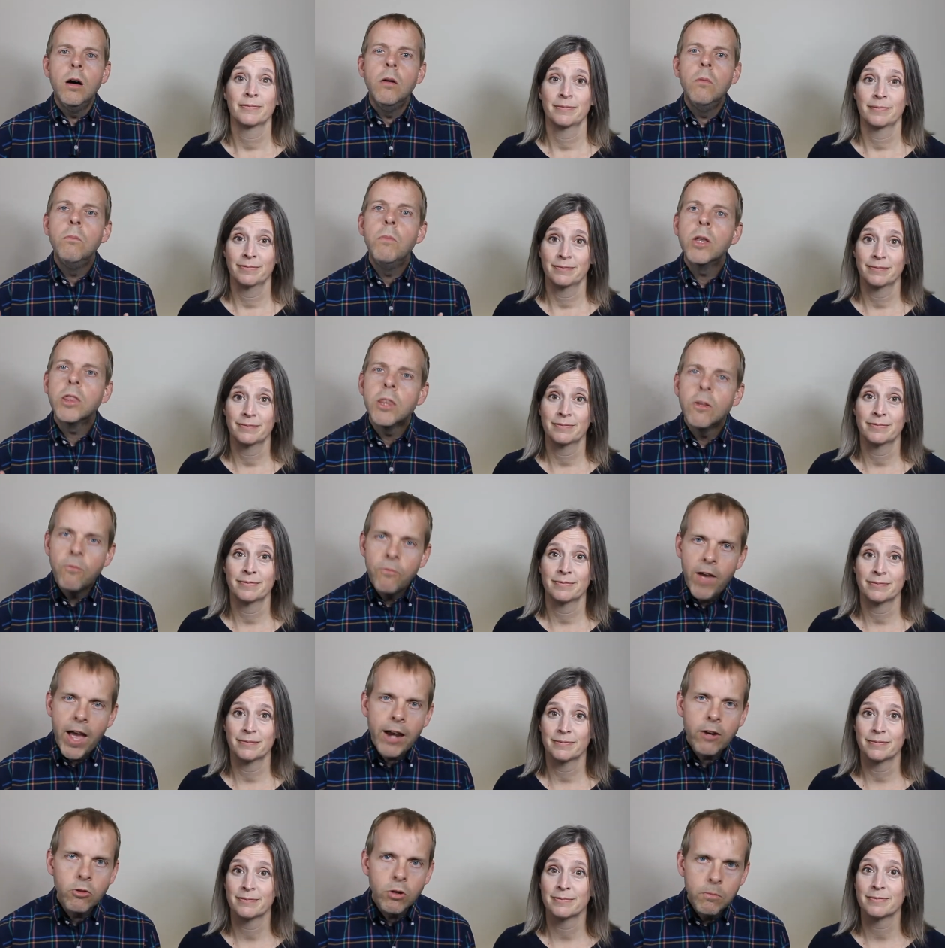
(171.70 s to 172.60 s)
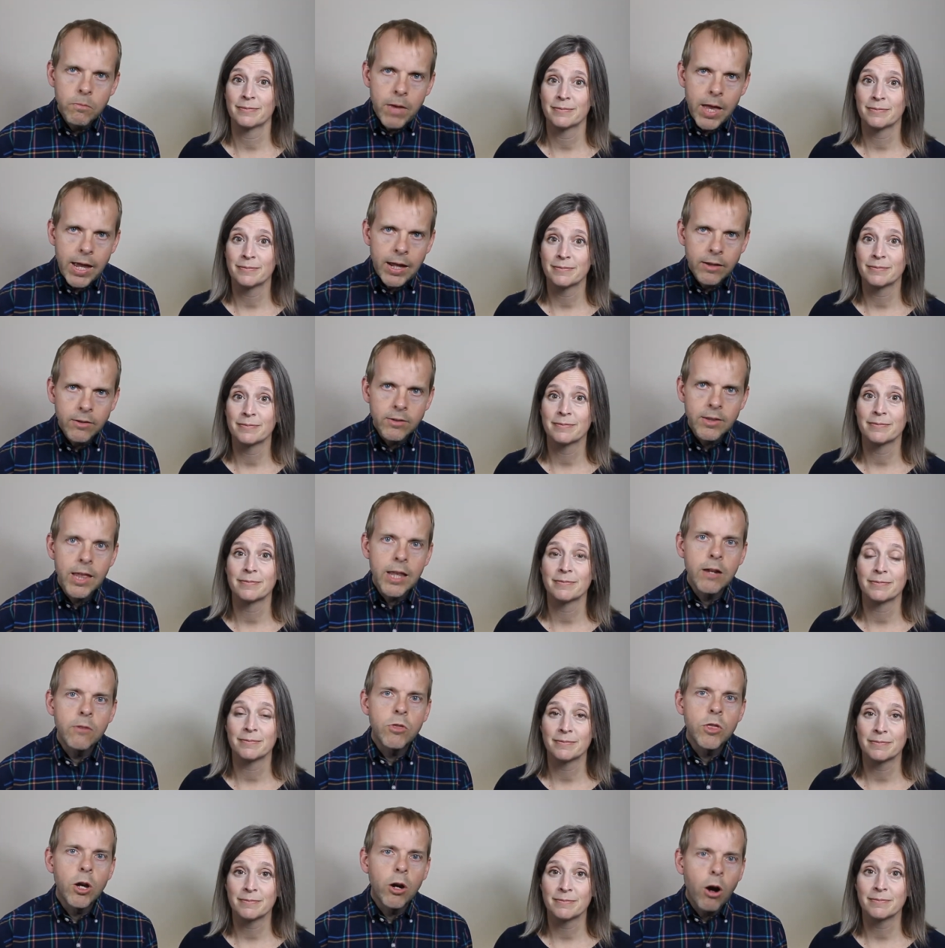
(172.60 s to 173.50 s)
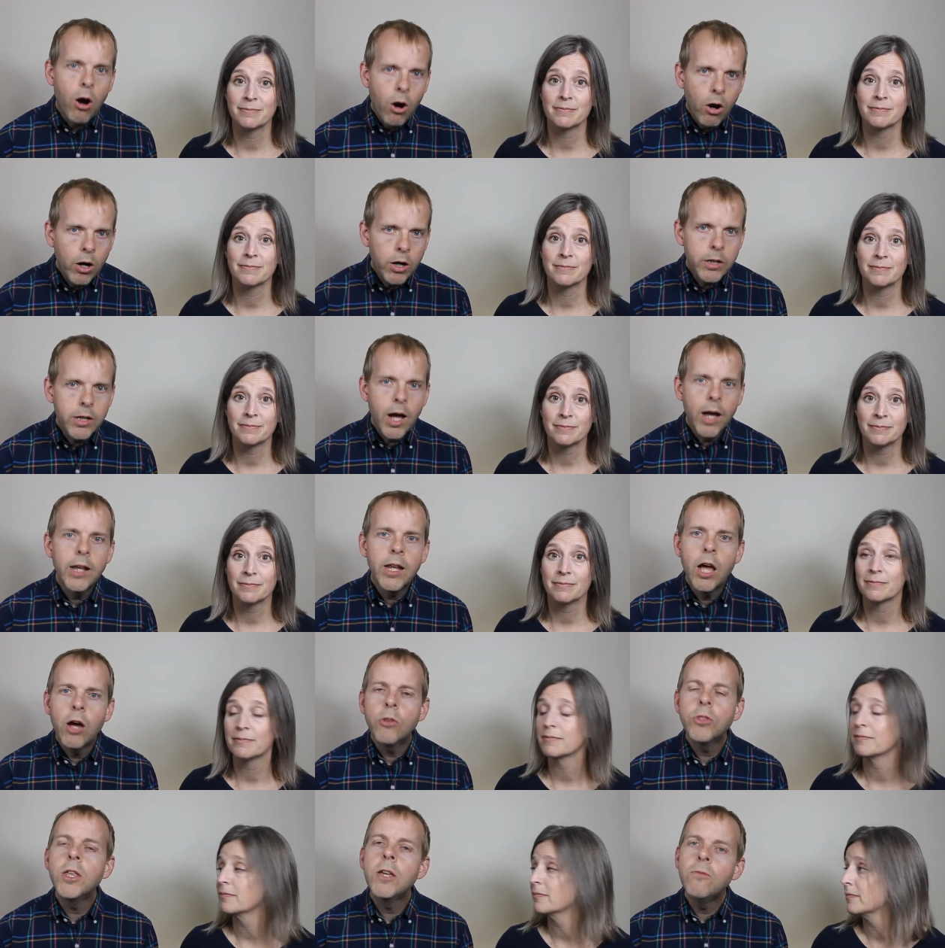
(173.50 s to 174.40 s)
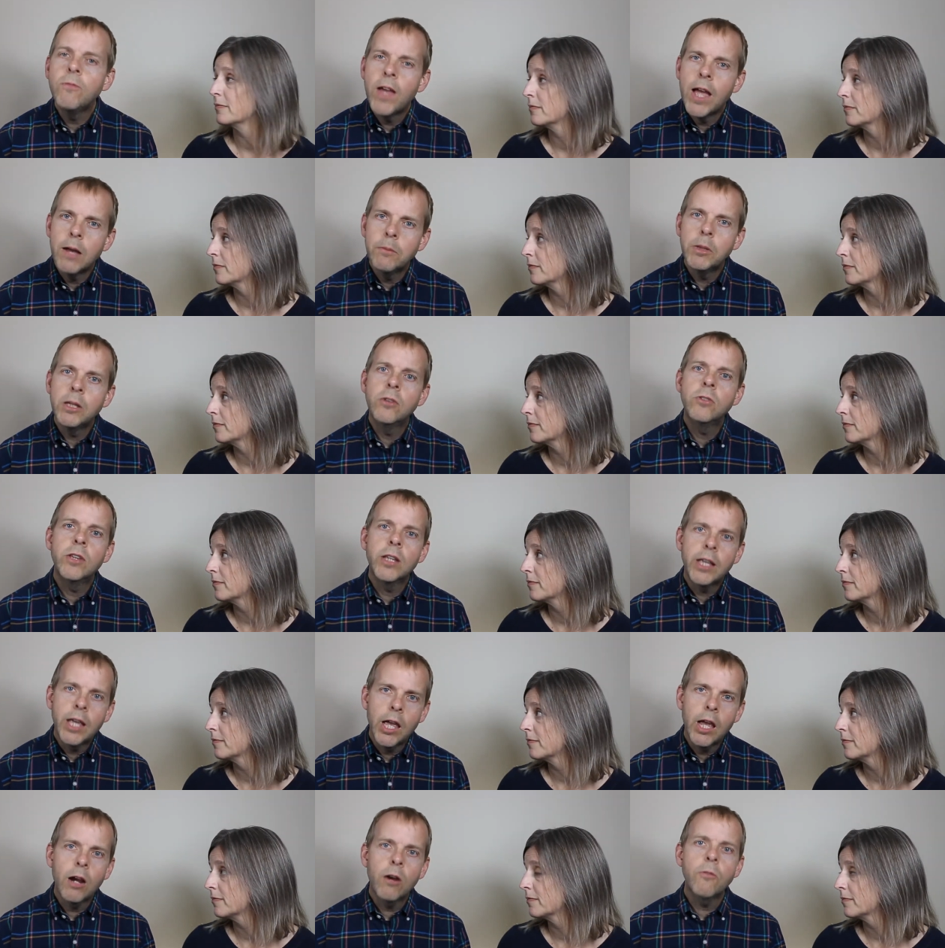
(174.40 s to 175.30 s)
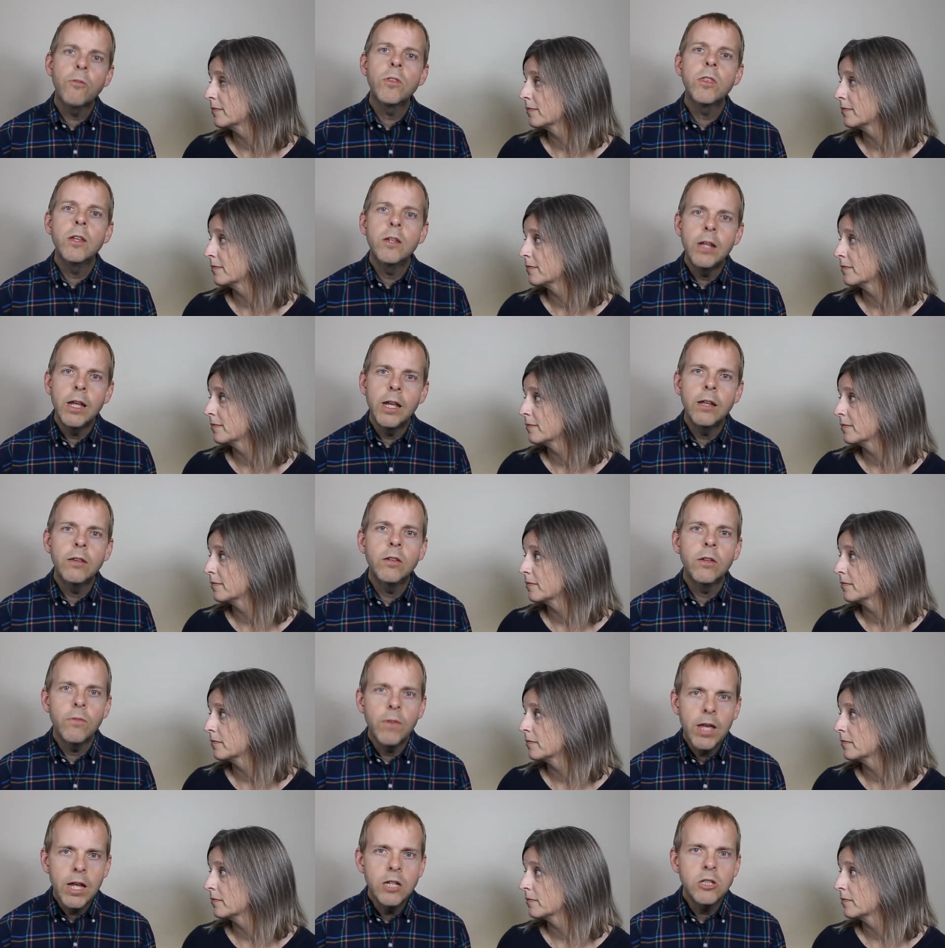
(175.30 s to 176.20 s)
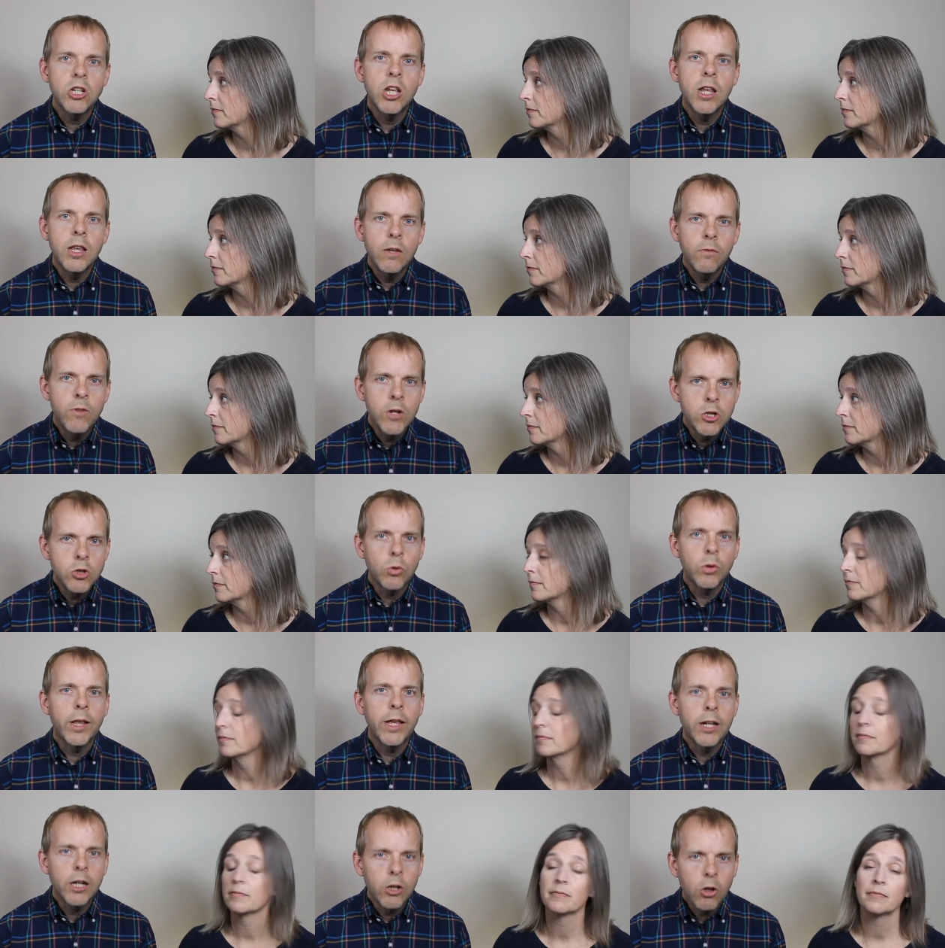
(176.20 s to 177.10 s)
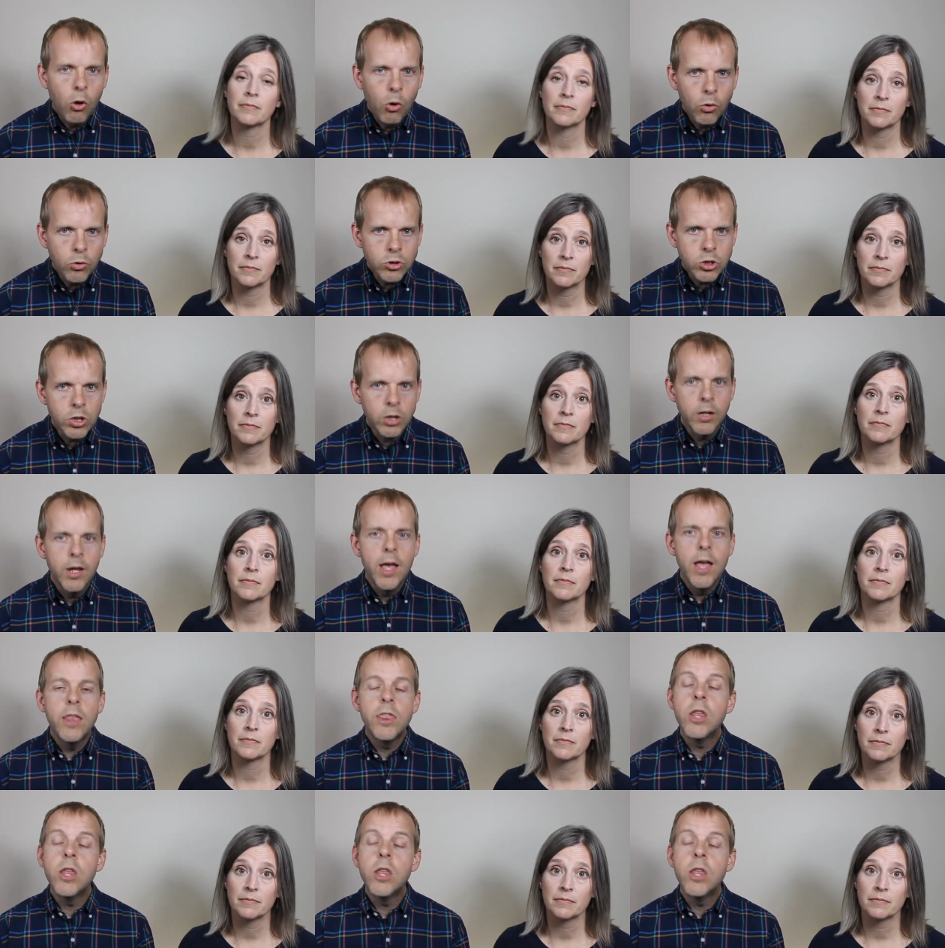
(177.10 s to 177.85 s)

Speaker 1: but the fact remains that if there are not healthy families to care for the needs of each individual in a culture,